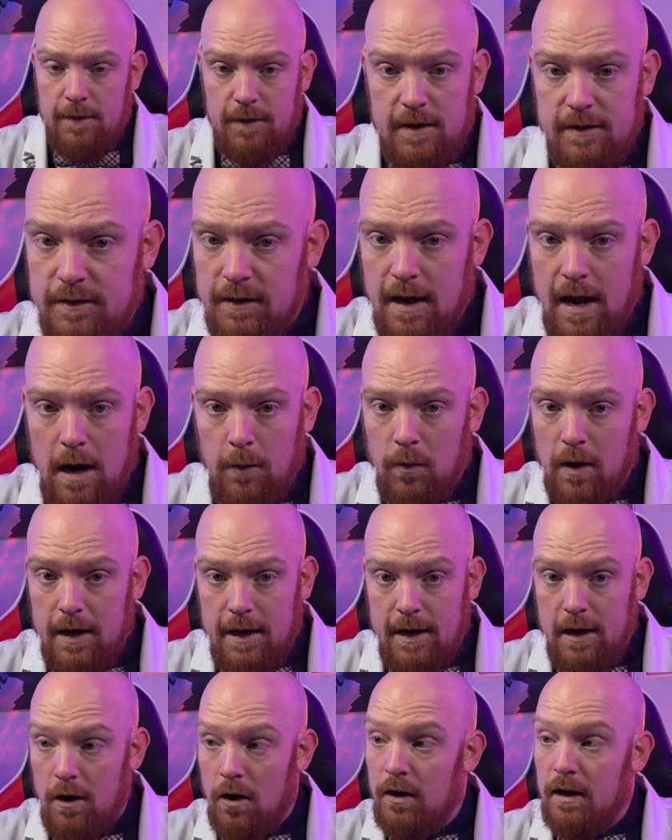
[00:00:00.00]
This guy
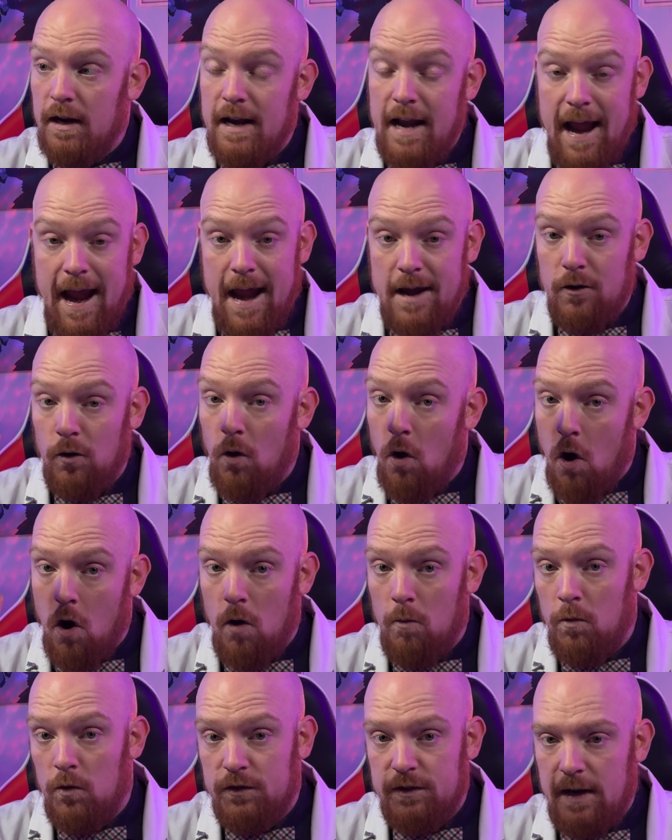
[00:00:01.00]
right here can handle
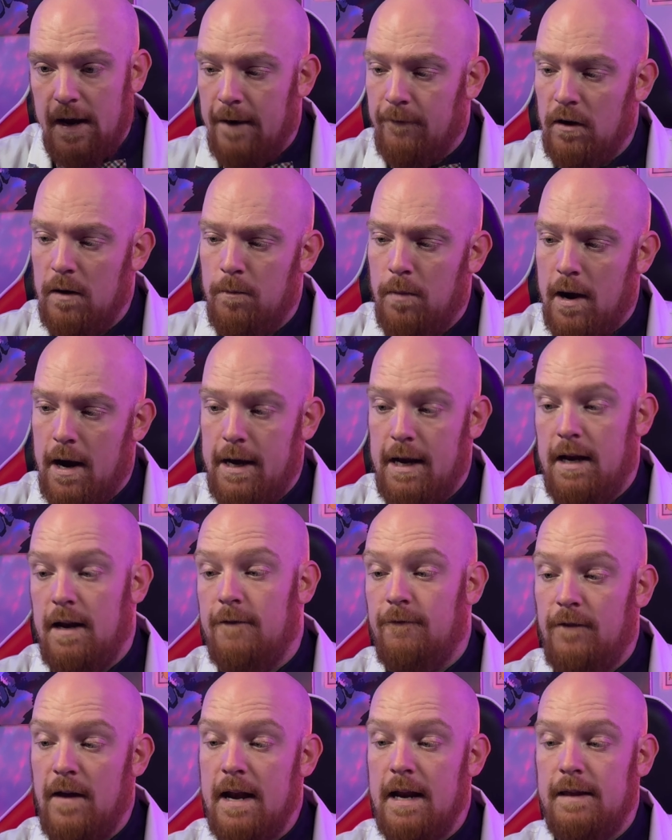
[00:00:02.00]
almost everybody. And
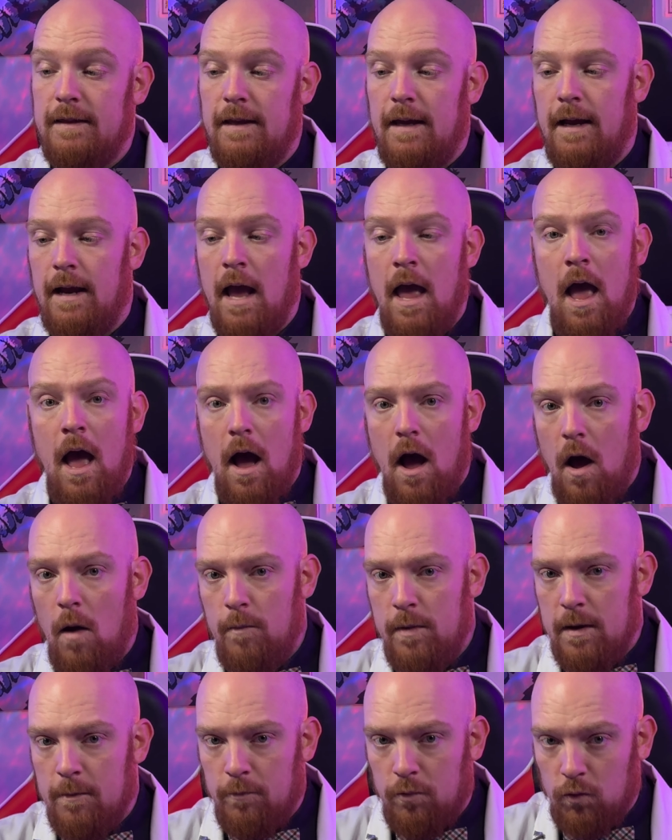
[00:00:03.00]
if anything, I'll
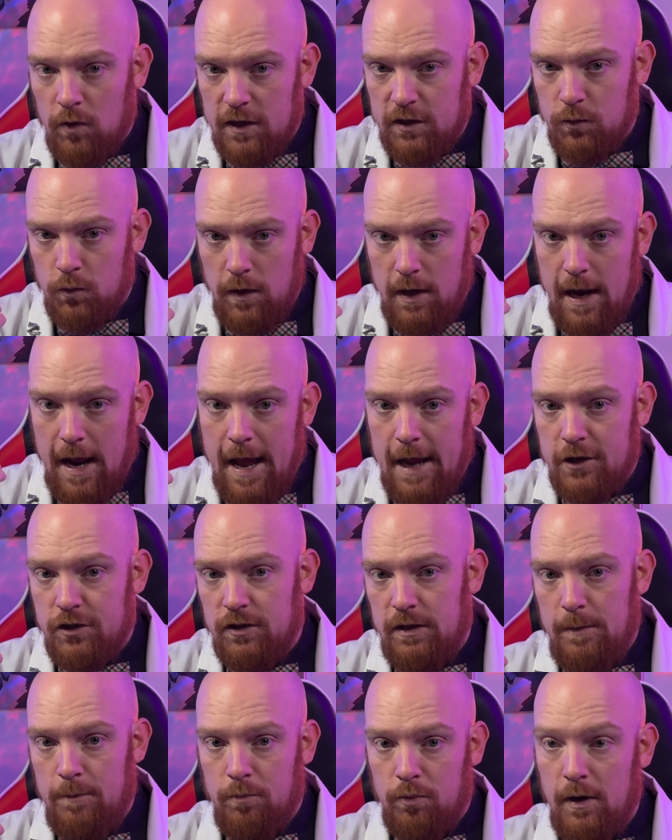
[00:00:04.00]
be impressed when it
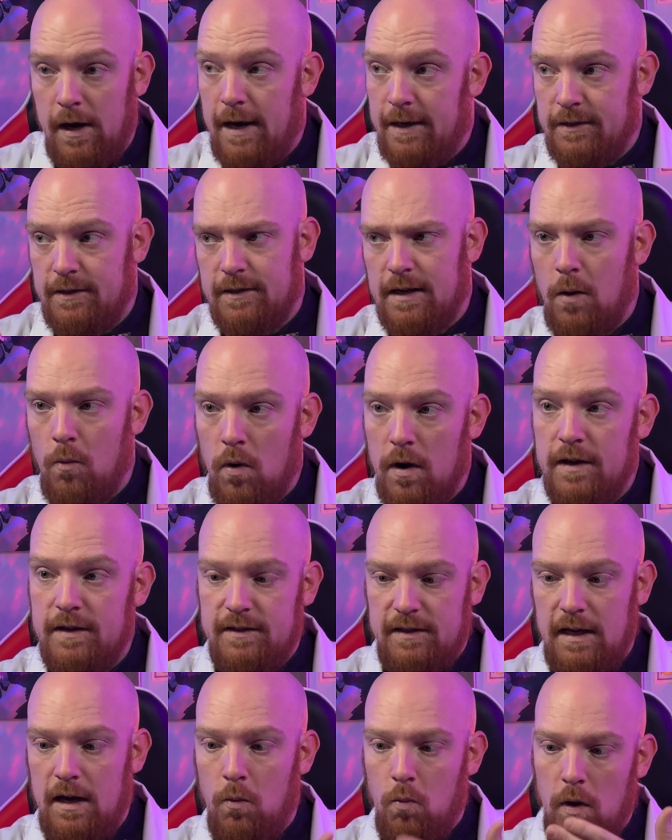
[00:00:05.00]
actually breaks because I wanna
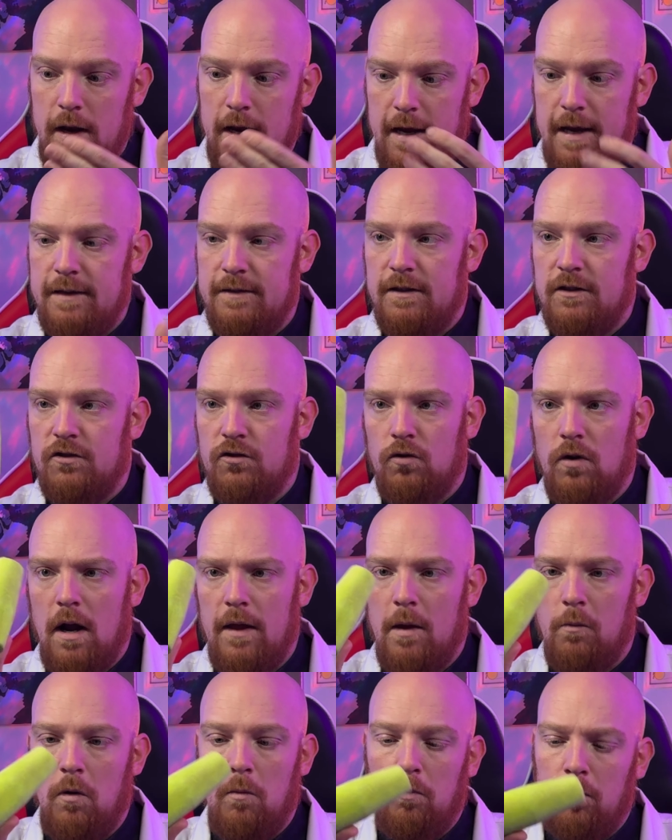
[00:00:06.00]
see what is the
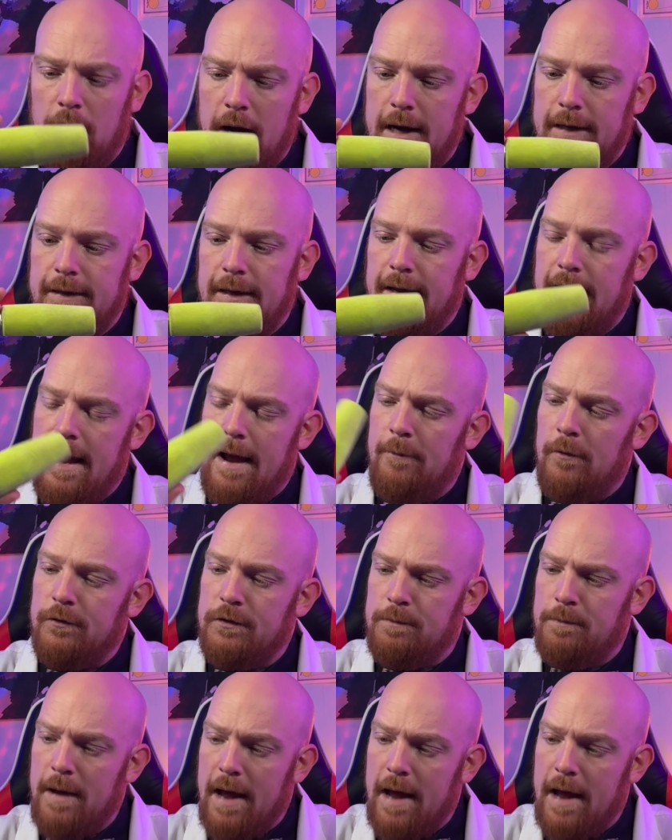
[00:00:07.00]
straw that will break the camel's